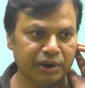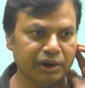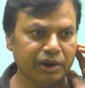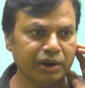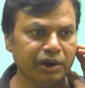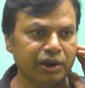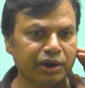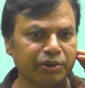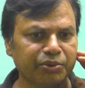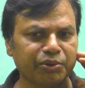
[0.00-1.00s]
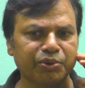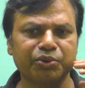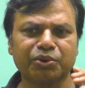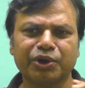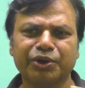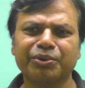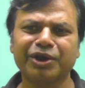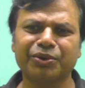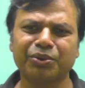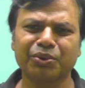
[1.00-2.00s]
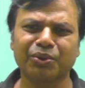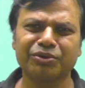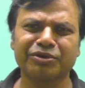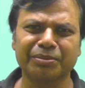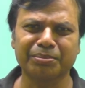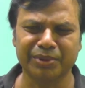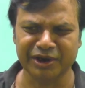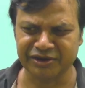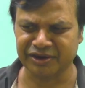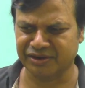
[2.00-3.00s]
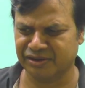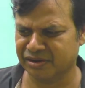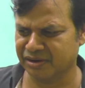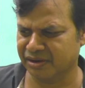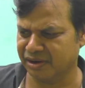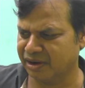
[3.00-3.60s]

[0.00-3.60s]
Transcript: You need to know some basics, like